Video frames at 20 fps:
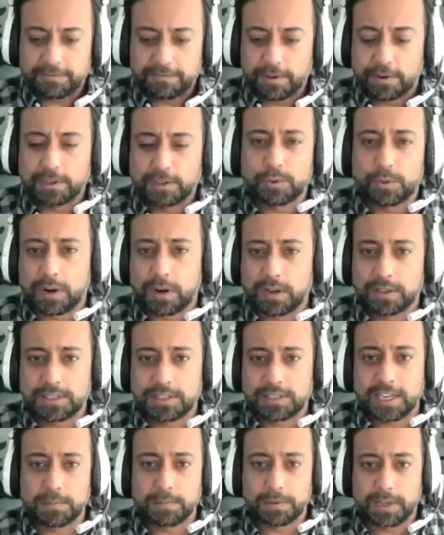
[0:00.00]
and folks who are
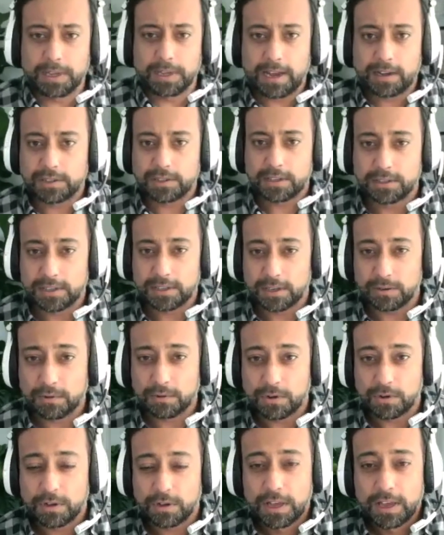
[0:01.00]
unstably housed in
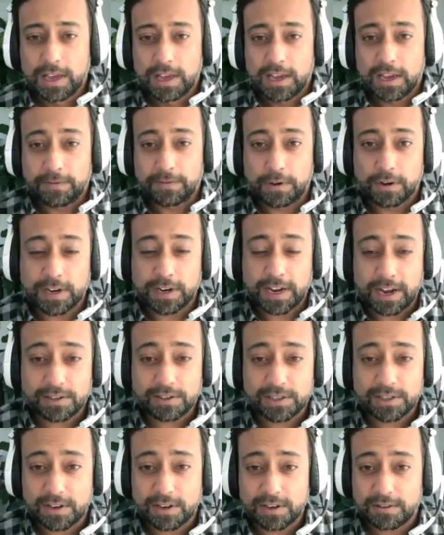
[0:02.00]
general, if you're
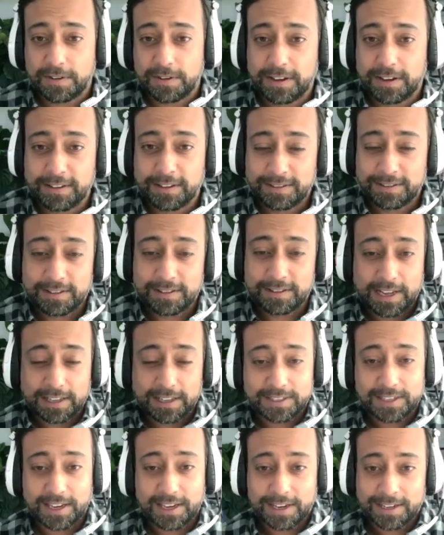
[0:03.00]
couch surfing,
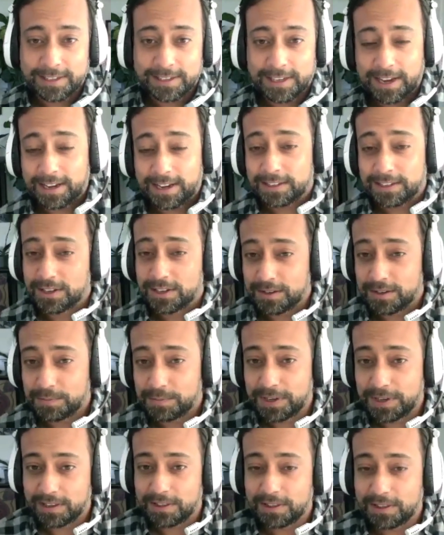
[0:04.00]
that second day is
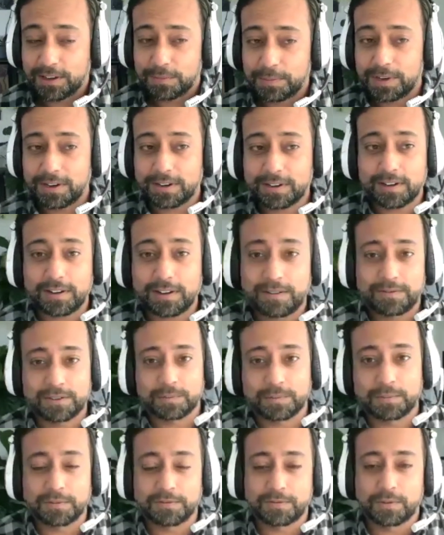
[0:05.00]
going to be a little bit
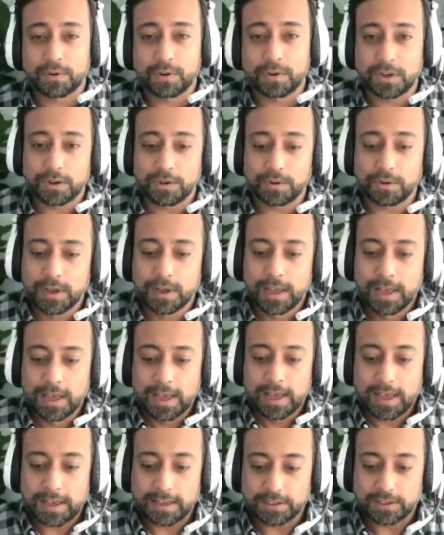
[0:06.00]
uncomfortable for you.
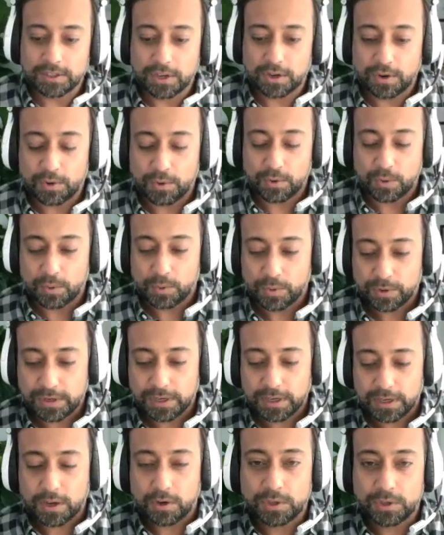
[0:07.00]
And
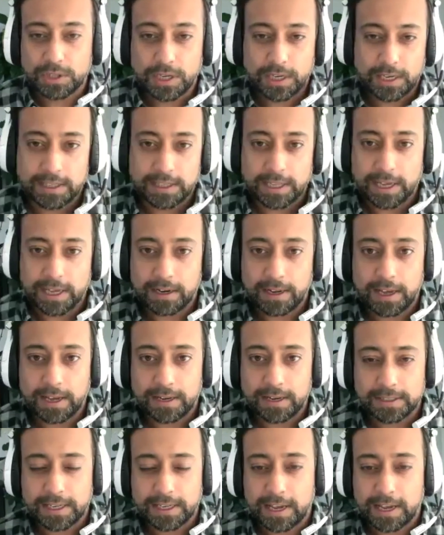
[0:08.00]
so negotiating that
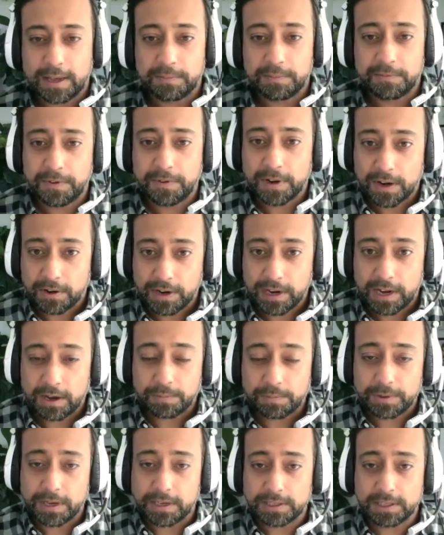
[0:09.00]
ahead of time,
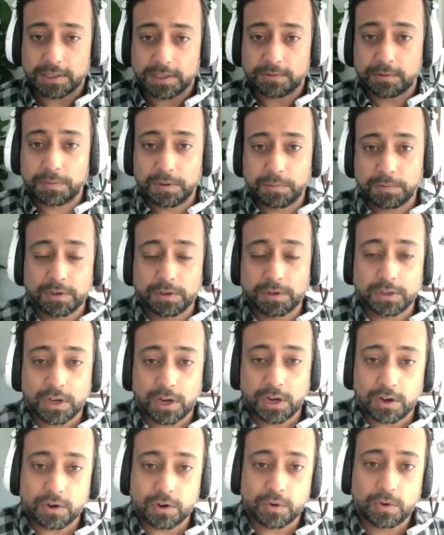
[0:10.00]
figuring out places for people
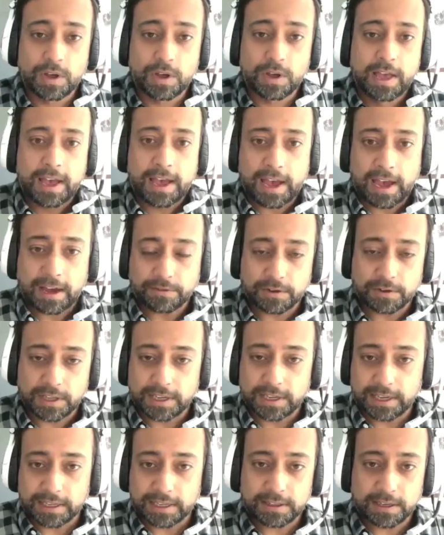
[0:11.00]
to go
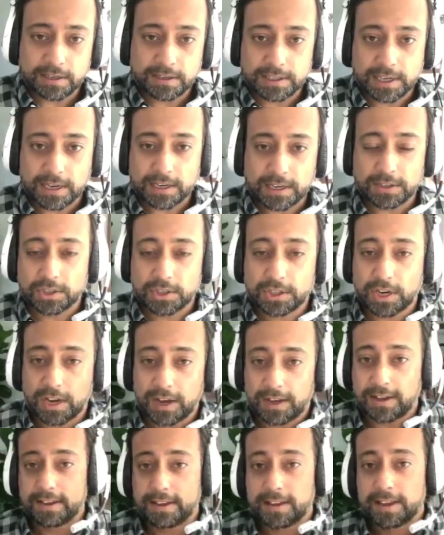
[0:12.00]
after they get their second
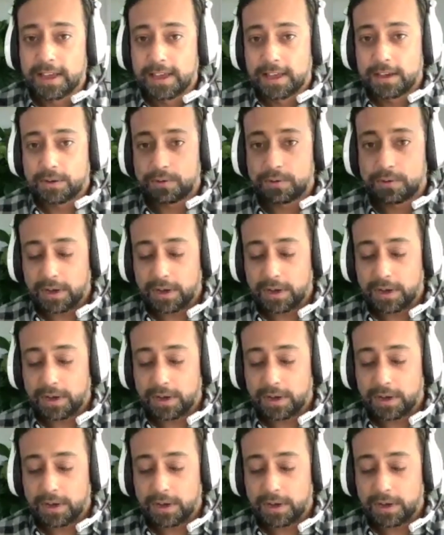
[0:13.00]
shot